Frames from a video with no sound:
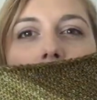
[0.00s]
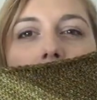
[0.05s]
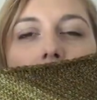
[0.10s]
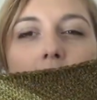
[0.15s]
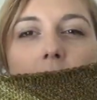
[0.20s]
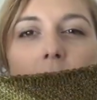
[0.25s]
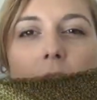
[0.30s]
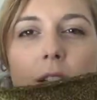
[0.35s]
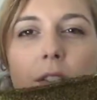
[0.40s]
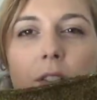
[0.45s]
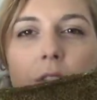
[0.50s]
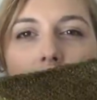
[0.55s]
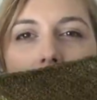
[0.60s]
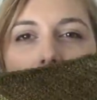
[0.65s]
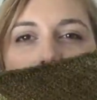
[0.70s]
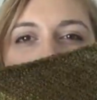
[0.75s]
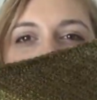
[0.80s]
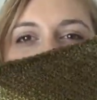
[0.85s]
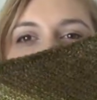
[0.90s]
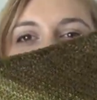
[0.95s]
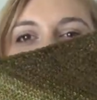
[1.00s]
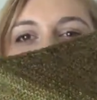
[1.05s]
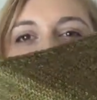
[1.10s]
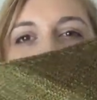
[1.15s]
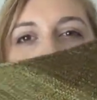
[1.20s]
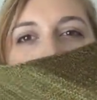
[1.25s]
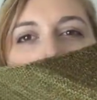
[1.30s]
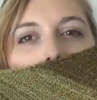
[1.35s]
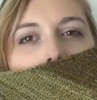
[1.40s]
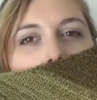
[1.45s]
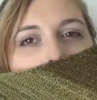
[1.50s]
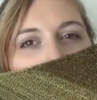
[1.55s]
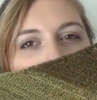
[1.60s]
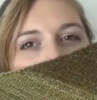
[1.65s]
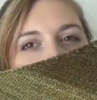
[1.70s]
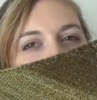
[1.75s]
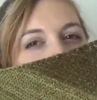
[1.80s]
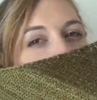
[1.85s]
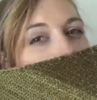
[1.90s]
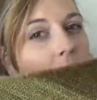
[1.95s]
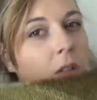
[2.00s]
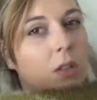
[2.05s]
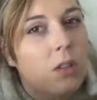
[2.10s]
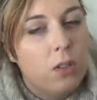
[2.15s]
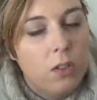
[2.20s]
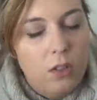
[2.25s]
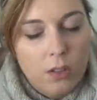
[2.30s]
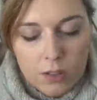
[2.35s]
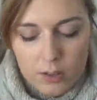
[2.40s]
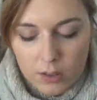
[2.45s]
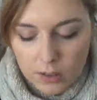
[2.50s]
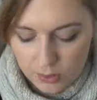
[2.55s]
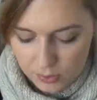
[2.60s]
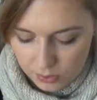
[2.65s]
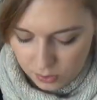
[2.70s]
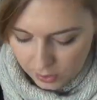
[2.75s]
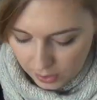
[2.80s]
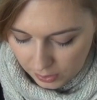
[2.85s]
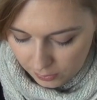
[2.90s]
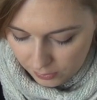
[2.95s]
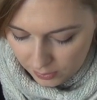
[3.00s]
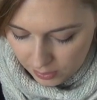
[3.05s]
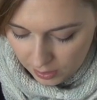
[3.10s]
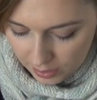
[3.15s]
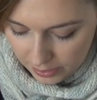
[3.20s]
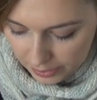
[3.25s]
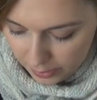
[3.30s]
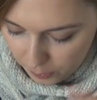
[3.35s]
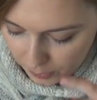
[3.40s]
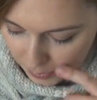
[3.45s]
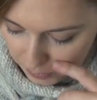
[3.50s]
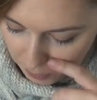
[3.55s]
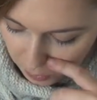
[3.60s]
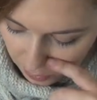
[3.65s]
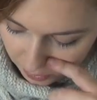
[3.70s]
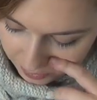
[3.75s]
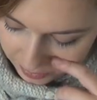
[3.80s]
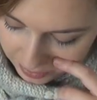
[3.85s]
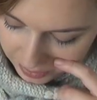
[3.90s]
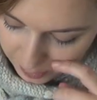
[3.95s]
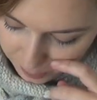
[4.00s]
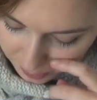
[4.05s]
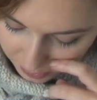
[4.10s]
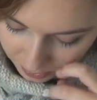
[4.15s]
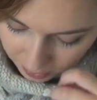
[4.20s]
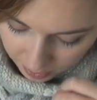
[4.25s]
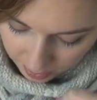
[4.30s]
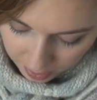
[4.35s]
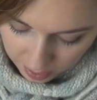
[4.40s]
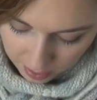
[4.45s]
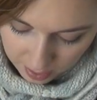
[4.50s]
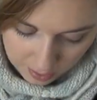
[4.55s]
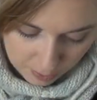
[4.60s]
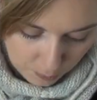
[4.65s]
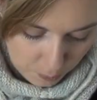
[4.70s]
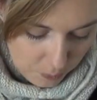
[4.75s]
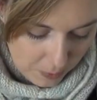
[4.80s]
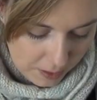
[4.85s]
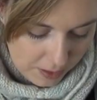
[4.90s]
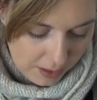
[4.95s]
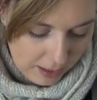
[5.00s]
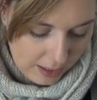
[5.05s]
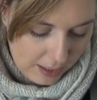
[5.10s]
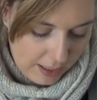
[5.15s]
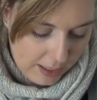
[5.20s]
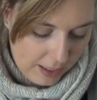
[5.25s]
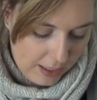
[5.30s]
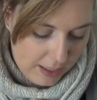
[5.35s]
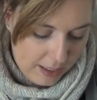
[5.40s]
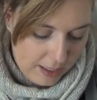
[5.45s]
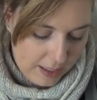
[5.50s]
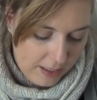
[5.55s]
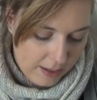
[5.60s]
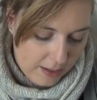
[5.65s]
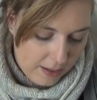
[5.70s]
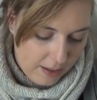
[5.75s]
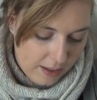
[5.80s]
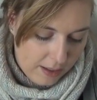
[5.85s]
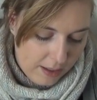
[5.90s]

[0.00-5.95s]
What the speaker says: section in 1 color to give it a little bit more depth. When I